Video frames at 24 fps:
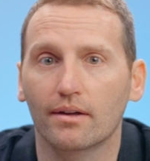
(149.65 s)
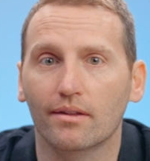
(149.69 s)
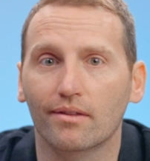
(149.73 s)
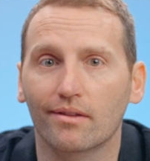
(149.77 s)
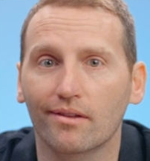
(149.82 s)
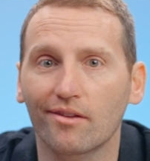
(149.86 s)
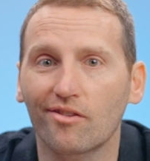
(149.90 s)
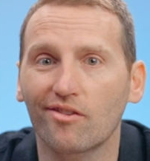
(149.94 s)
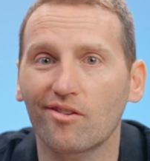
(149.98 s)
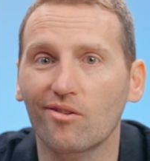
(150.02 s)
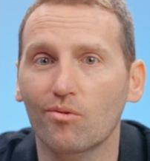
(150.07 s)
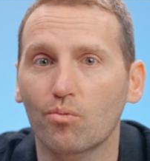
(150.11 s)

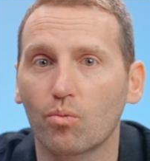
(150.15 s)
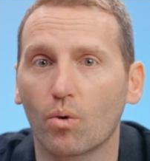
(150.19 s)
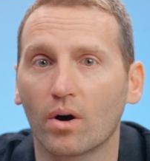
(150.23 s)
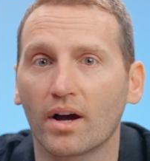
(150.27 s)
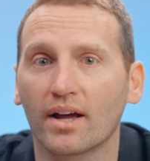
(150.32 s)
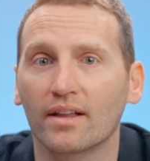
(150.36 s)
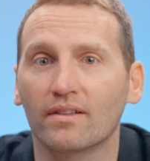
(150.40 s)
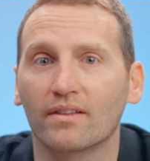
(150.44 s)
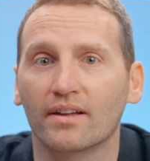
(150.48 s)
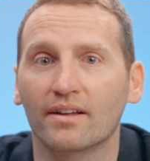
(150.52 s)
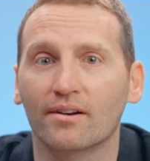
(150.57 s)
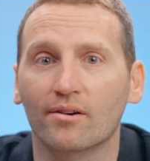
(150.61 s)
This is
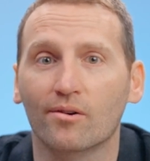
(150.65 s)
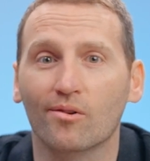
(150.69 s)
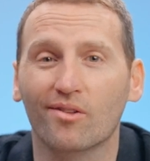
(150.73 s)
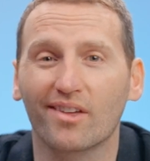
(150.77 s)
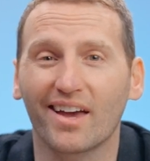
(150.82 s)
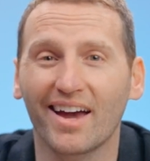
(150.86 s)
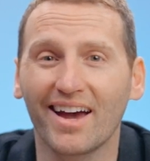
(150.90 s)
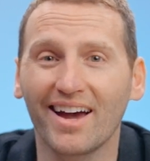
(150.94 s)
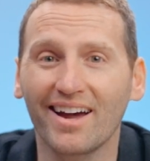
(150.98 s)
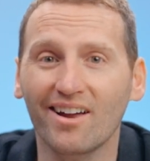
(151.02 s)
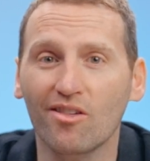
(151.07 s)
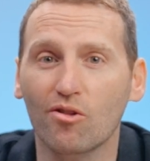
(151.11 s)
why lenders
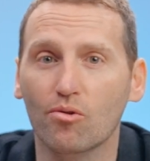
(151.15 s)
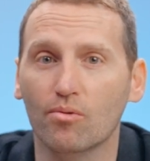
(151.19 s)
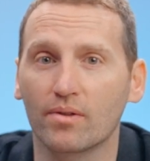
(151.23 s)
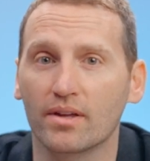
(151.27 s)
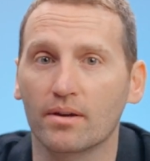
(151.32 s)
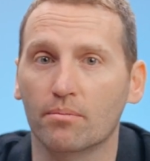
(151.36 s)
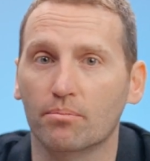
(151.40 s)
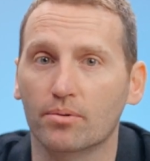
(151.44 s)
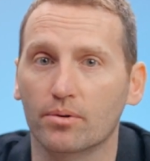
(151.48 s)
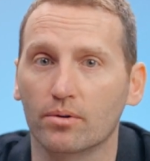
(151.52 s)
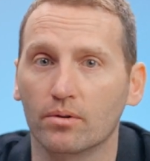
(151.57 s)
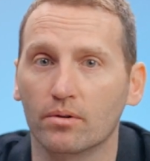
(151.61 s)
actually
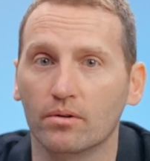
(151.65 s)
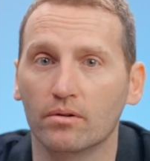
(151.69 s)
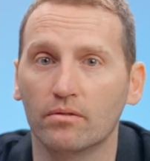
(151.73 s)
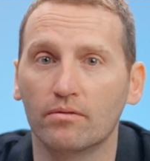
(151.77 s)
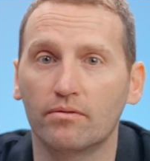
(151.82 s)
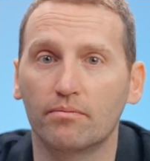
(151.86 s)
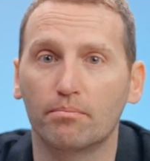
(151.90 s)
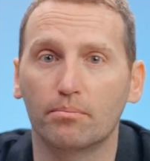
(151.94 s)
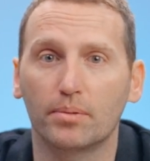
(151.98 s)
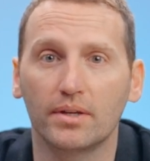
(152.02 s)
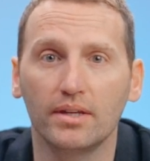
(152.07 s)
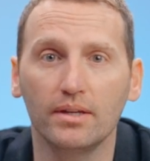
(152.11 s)

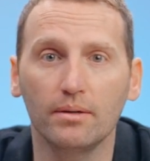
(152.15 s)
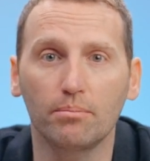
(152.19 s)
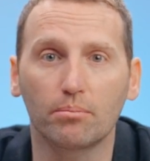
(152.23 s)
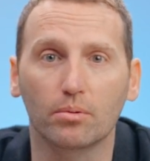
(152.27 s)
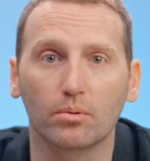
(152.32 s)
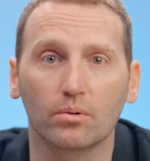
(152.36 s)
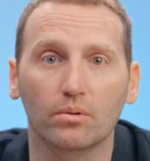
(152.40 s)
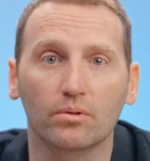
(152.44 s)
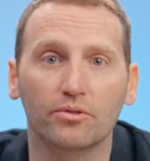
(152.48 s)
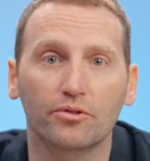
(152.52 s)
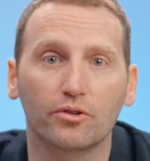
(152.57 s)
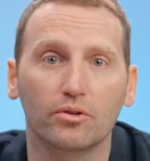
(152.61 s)
approve
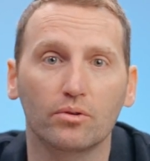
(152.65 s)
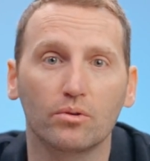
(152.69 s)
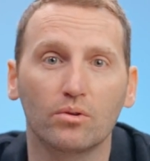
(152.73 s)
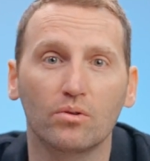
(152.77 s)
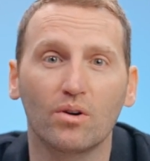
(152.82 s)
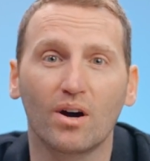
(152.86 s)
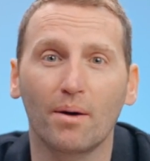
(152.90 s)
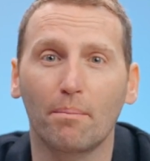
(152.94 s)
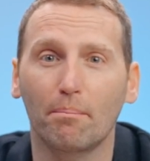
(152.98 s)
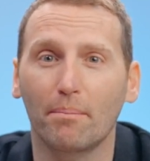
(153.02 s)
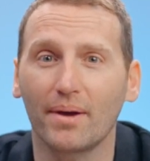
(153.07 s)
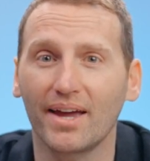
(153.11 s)
people to
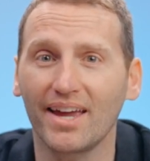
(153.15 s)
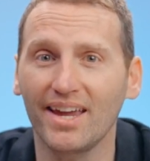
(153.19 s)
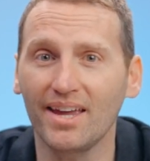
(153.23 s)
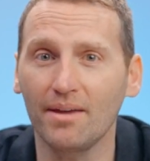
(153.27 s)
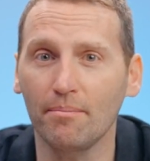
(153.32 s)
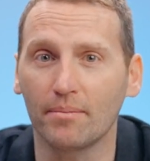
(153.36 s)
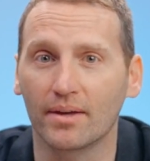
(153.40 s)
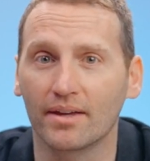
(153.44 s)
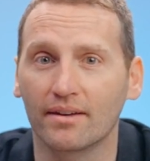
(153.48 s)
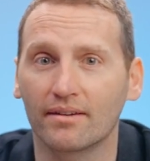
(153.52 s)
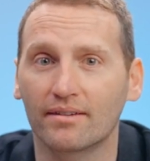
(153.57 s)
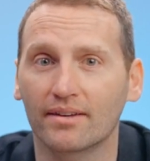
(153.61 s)
a
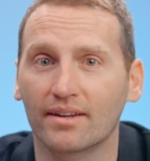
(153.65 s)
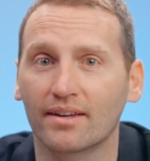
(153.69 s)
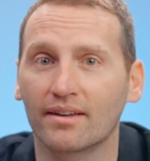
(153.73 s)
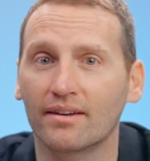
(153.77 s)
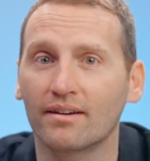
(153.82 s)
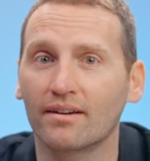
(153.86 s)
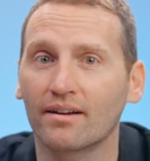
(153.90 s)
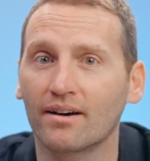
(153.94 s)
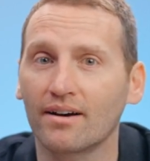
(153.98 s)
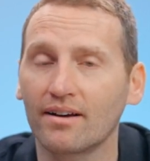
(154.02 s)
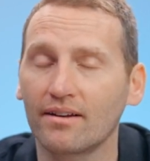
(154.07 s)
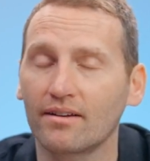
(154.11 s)
payment
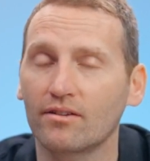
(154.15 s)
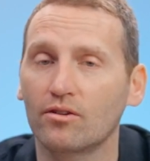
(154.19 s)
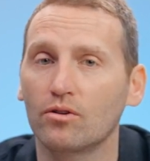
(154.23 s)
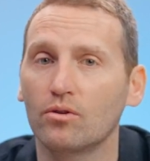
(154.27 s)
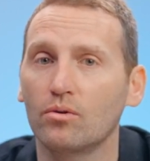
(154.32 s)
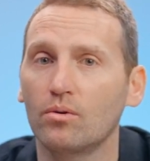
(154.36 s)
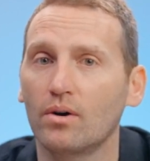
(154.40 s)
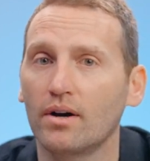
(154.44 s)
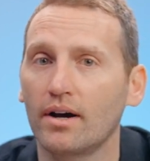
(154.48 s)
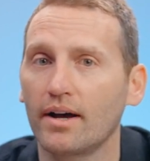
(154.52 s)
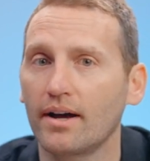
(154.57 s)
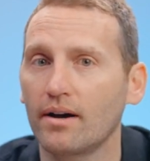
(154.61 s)
and not
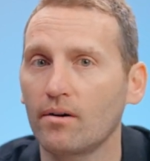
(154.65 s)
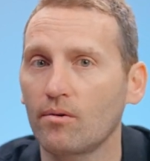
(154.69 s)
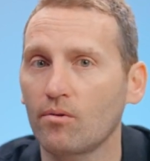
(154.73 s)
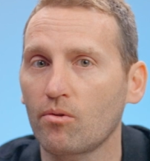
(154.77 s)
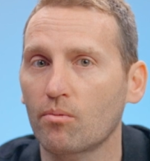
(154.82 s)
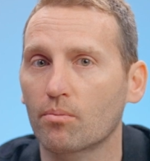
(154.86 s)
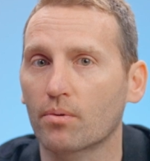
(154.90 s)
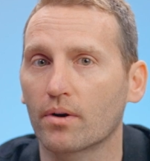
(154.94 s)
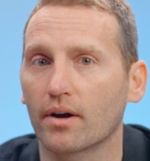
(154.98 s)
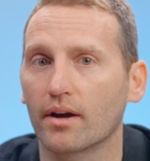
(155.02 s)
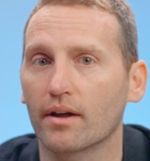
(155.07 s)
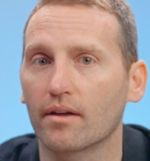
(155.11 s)
to a house
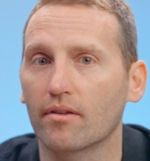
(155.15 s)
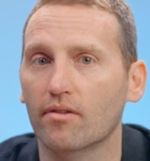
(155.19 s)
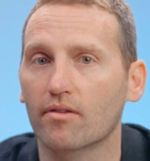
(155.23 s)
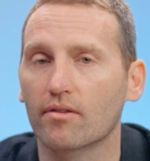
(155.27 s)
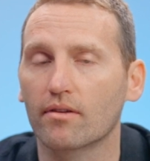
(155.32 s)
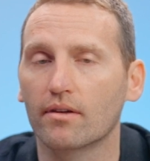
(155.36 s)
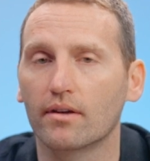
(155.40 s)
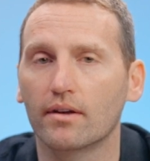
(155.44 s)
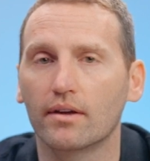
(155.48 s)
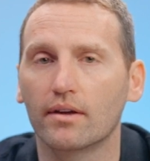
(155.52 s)
price.